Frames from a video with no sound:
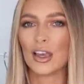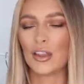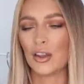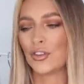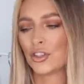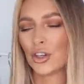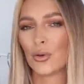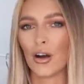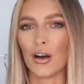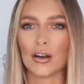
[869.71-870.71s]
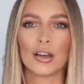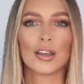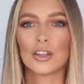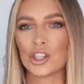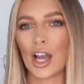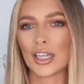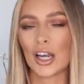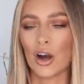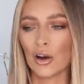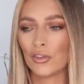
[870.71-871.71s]
and if you're too hot, jack
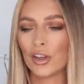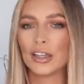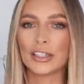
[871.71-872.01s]
it off.